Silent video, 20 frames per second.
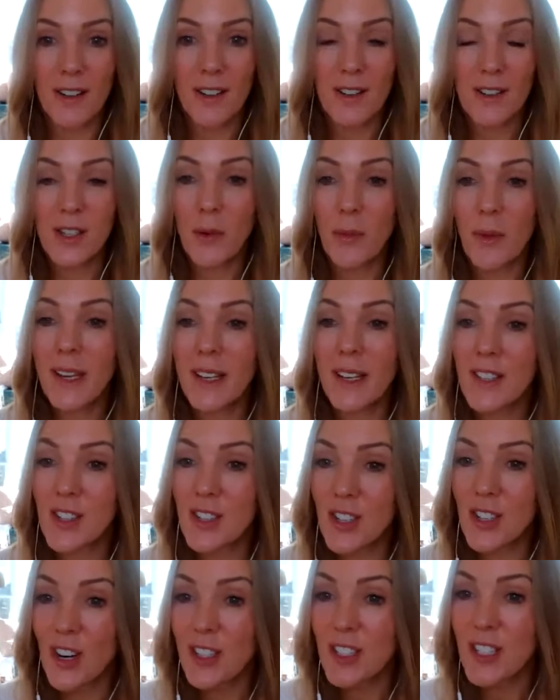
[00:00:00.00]
So we can
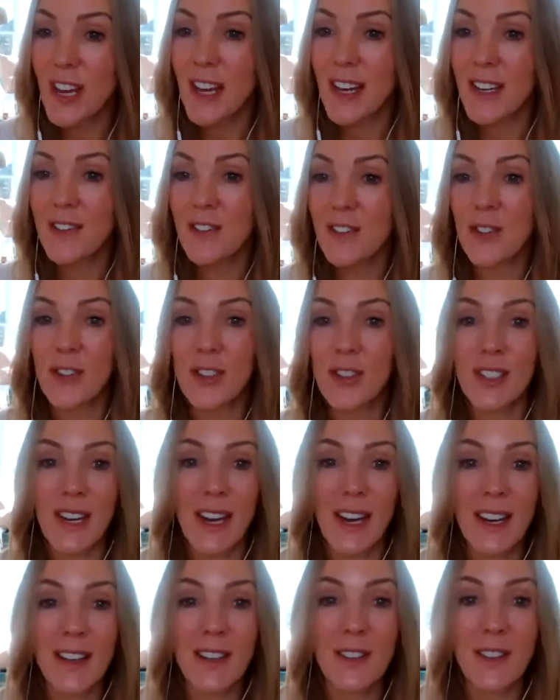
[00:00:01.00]
start to
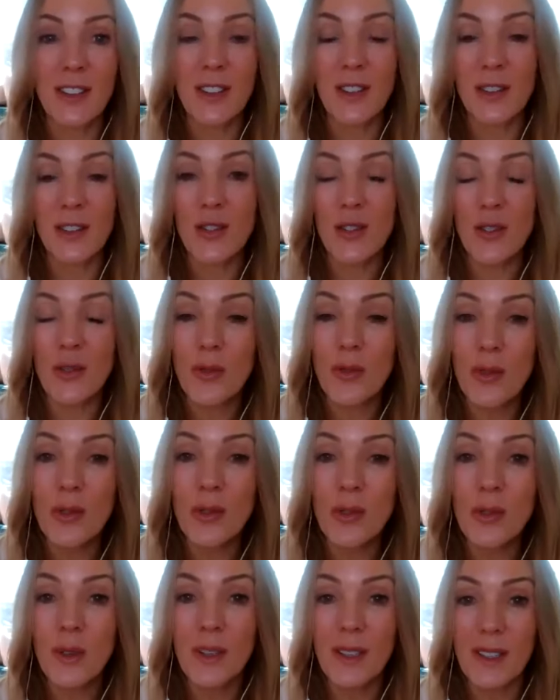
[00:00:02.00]
understand the
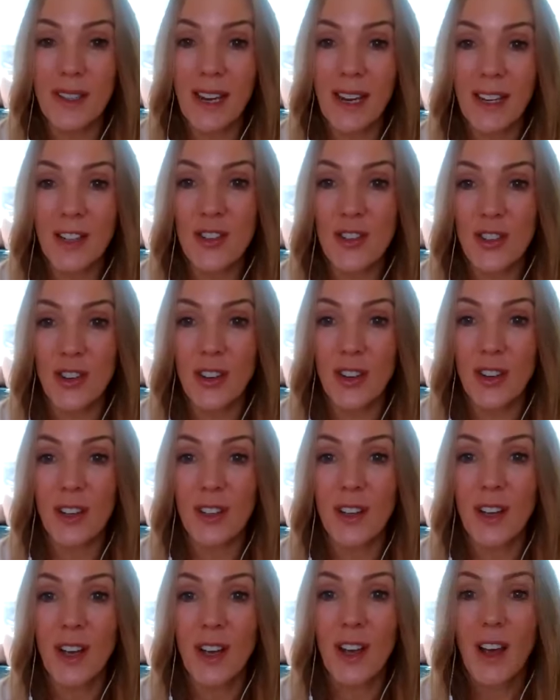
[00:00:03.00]
true
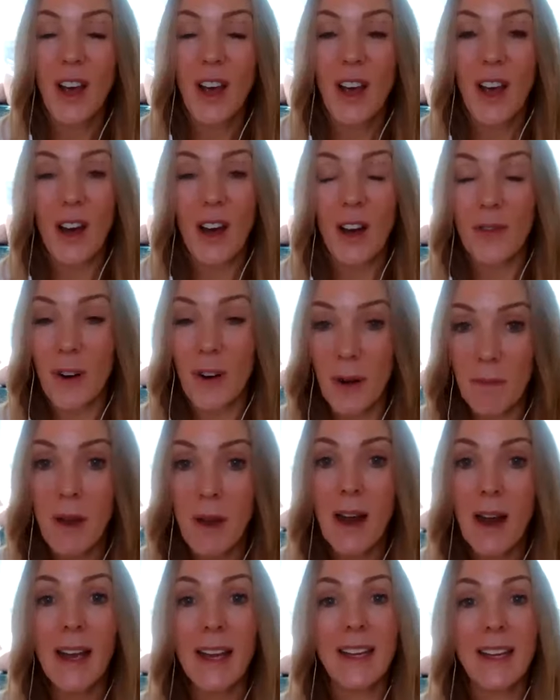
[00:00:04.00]
nature of our
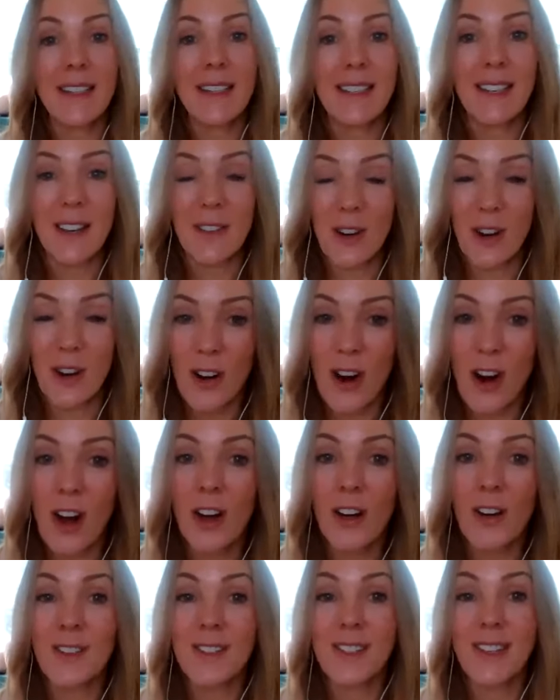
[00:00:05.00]
minds and our
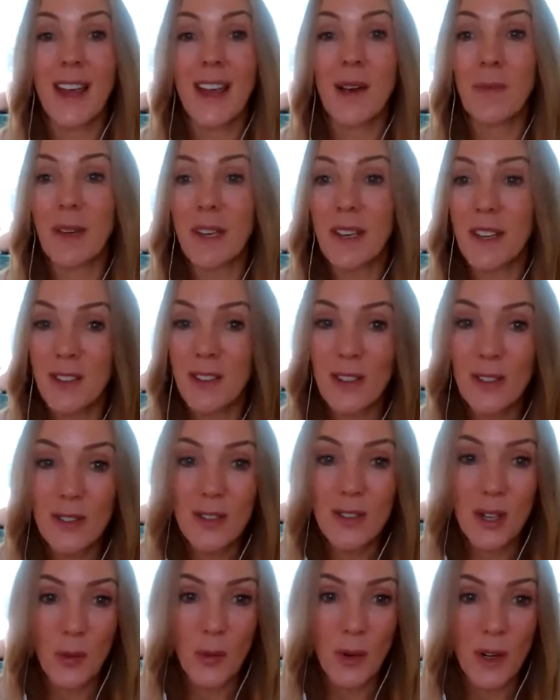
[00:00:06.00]
hearts, and we can learn
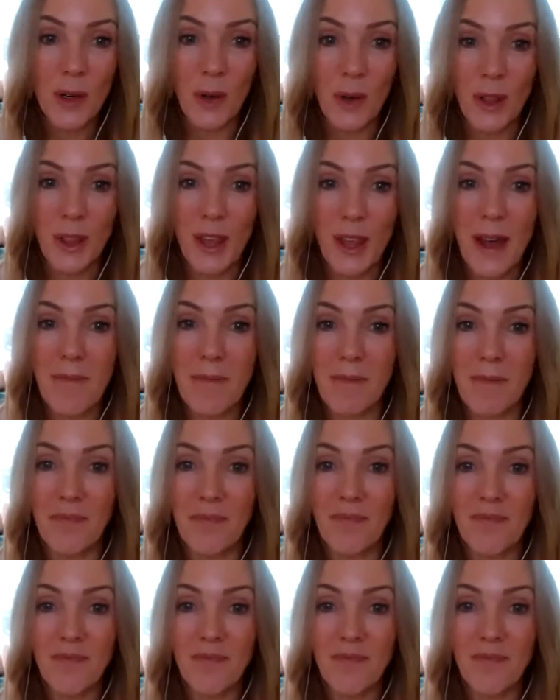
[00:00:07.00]
to work with them.